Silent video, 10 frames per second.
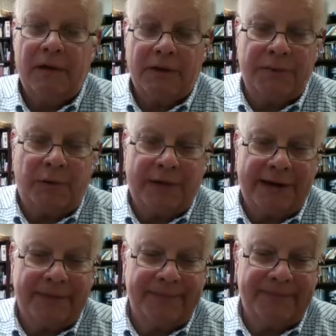Good
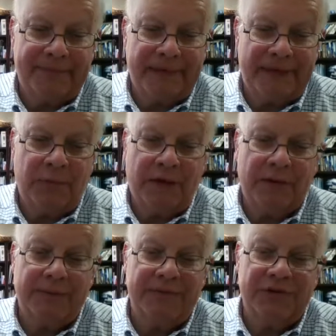morning, and
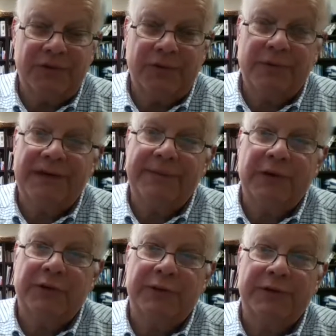welcome to
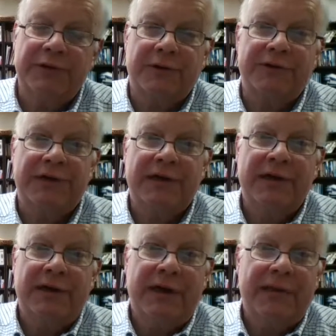Redeemer Lutheran Church.
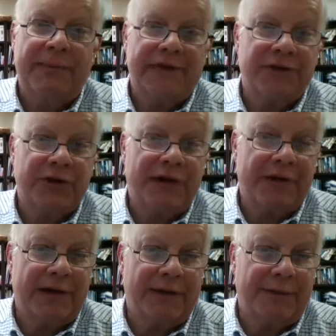I'm Pastor
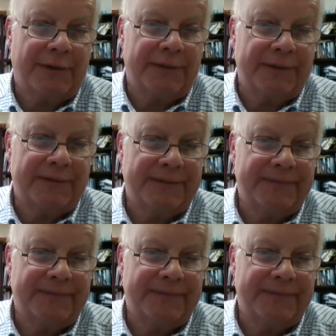Gary Lodeholt.